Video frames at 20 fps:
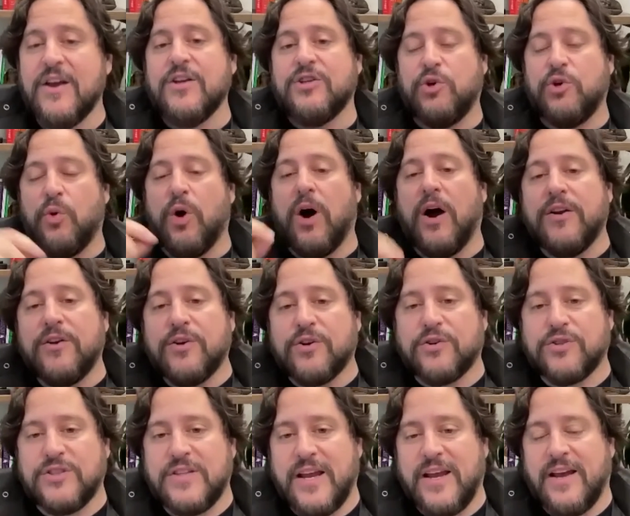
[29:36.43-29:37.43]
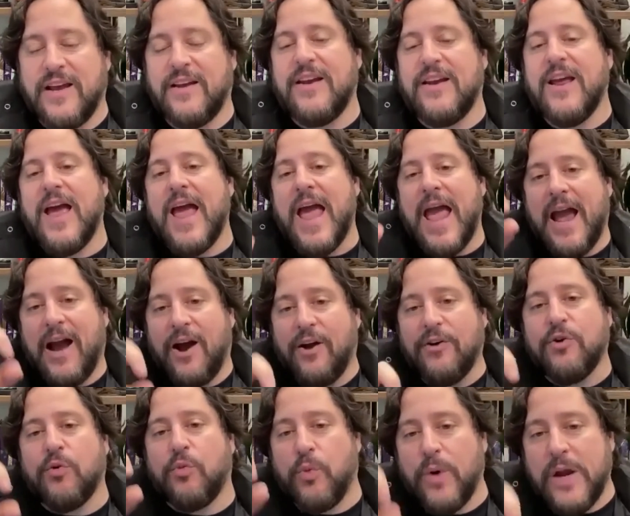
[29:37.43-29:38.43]
to understand how
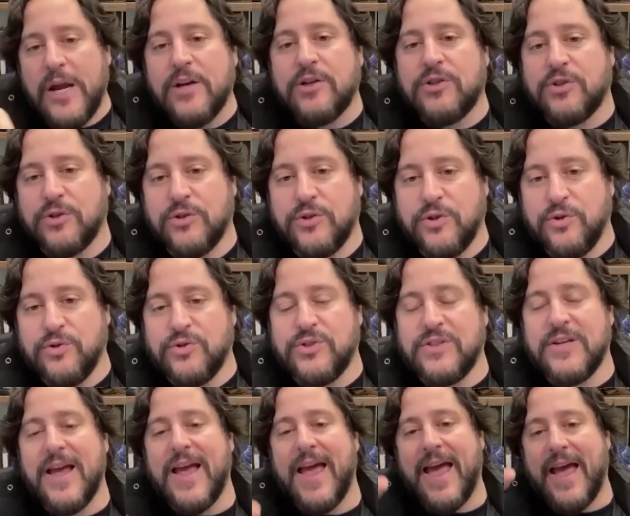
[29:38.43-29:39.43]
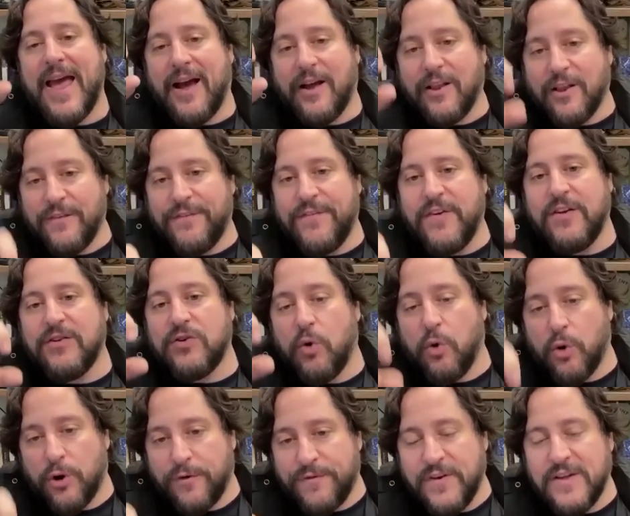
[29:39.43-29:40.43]
to reintroduce elephant
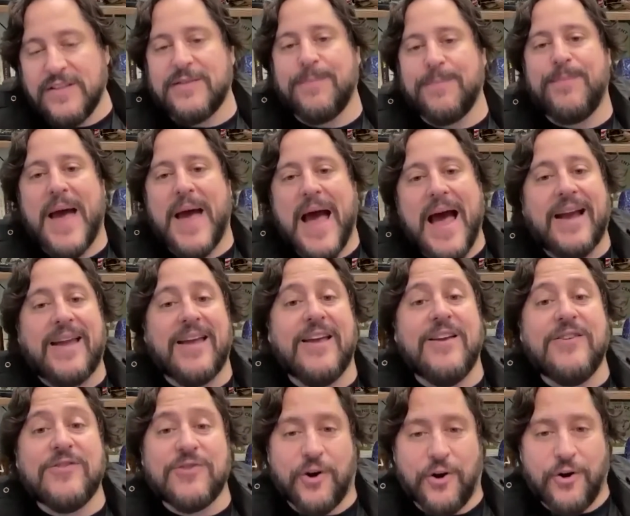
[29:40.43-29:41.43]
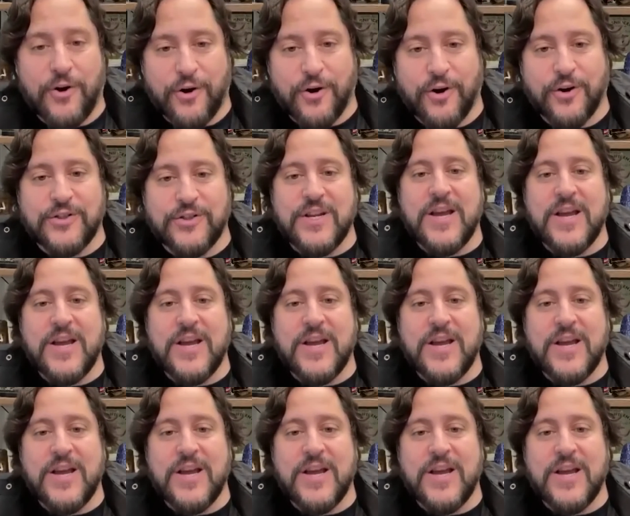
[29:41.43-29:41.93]
orphans back into herds